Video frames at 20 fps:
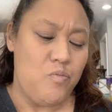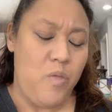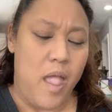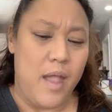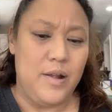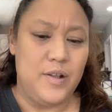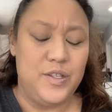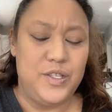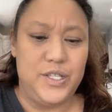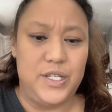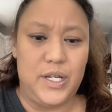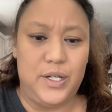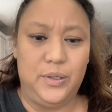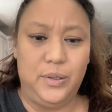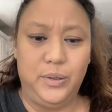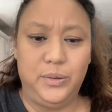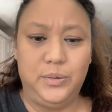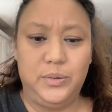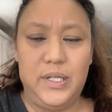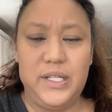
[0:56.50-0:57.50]

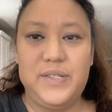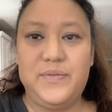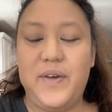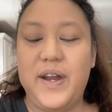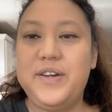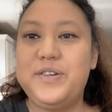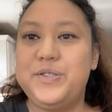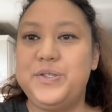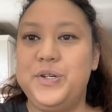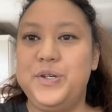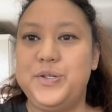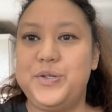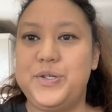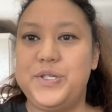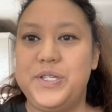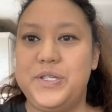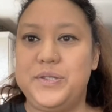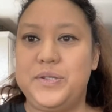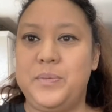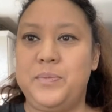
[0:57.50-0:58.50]
So as far as
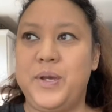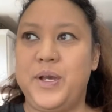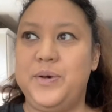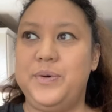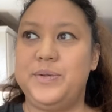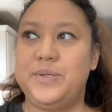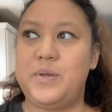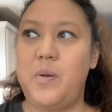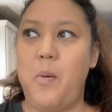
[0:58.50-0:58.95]
Nutrisystem goes,